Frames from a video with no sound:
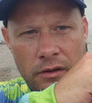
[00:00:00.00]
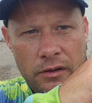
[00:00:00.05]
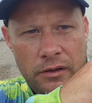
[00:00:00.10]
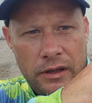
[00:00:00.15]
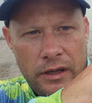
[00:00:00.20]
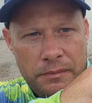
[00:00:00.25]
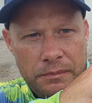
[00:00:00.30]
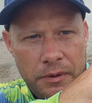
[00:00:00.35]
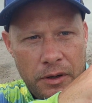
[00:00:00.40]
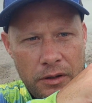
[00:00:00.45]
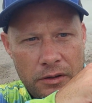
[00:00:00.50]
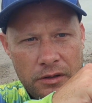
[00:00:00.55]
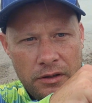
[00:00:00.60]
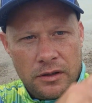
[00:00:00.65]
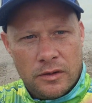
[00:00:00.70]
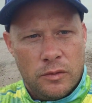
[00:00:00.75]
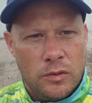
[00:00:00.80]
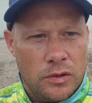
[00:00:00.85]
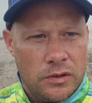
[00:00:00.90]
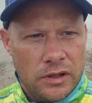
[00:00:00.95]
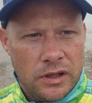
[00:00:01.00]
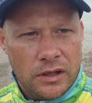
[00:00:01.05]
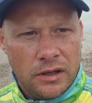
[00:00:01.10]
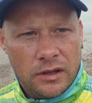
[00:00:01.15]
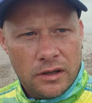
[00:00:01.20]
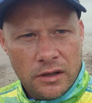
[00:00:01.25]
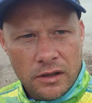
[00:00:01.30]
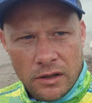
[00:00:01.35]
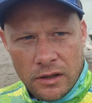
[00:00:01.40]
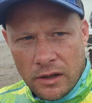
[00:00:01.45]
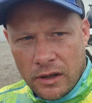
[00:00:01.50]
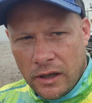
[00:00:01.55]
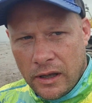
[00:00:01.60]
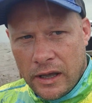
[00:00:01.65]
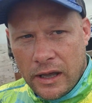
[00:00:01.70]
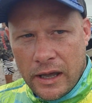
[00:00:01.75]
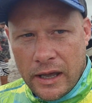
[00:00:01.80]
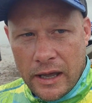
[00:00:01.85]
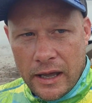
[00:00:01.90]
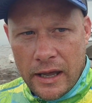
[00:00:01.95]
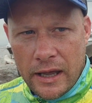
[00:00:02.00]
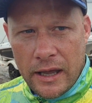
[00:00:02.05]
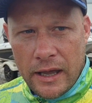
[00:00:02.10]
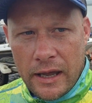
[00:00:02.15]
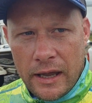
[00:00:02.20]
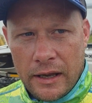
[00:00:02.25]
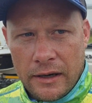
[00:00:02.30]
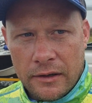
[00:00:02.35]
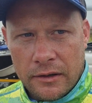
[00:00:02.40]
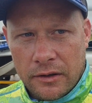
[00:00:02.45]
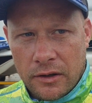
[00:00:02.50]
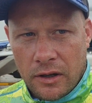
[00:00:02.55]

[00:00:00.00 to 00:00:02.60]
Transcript: that boat in the water and